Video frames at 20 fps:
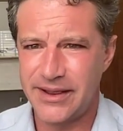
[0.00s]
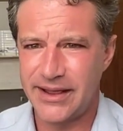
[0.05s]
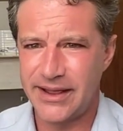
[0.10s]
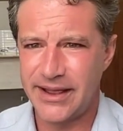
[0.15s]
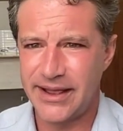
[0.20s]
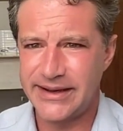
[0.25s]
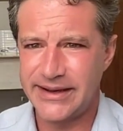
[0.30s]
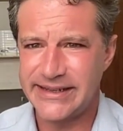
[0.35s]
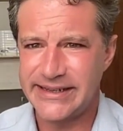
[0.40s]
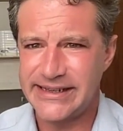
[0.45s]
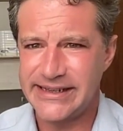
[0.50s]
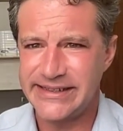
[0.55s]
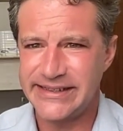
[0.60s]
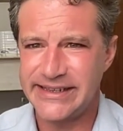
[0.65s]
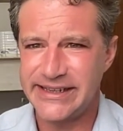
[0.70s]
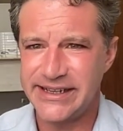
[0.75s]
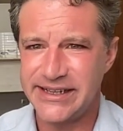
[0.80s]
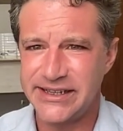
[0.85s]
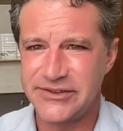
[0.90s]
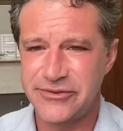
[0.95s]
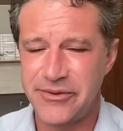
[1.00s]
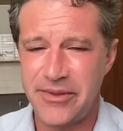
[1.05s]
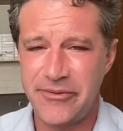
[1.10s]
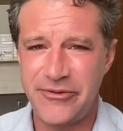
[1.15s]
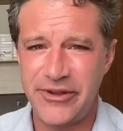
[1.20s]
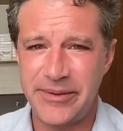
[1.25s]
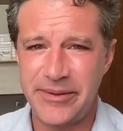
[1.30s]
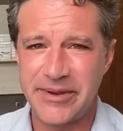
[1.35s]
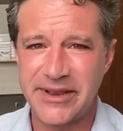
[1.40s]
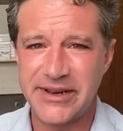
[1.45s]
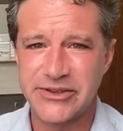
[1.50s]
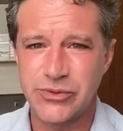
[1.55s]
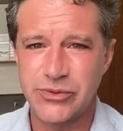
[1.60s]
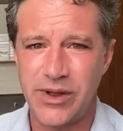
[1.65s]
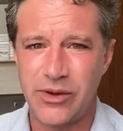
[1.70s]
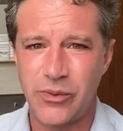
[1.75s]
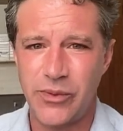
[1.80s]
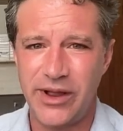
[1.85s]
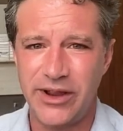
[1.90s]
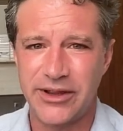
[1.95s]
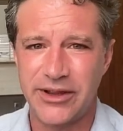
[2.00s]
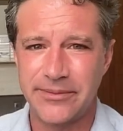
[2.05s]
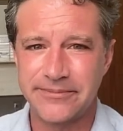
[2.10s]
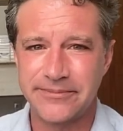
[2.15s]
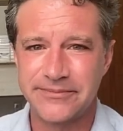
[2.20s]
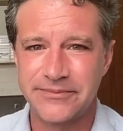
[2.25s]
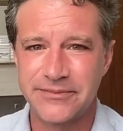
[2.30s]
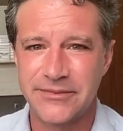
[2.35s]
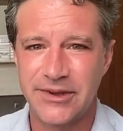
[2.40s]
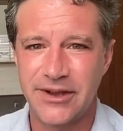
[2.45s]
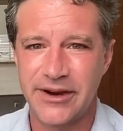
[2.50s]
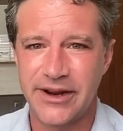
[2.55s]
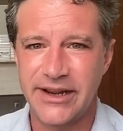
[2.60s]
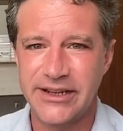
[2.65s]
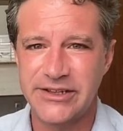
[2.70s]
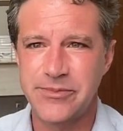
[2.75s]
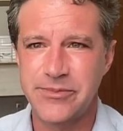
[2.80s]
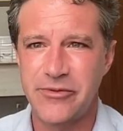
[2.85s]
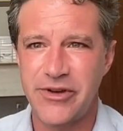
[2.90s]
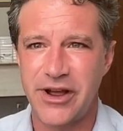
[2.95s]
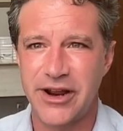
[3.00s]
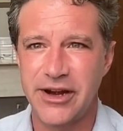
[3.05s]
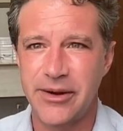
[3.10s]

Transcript: Atizia is from the Philippines. Well, welcome. All right, let's move on.